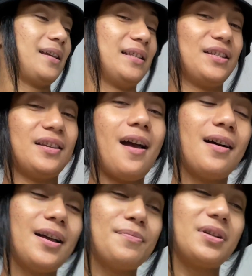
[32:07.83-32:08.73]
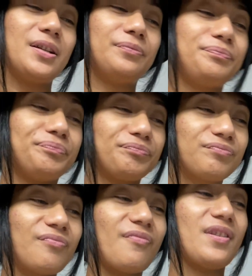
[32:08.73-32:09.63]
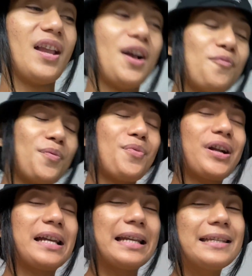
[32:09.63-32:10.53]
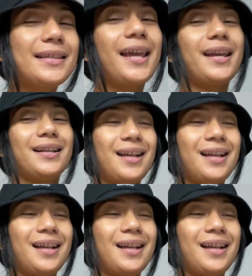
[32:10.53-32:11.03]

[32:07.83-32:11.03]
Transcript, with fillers: And yeah, I mean, what more can I say?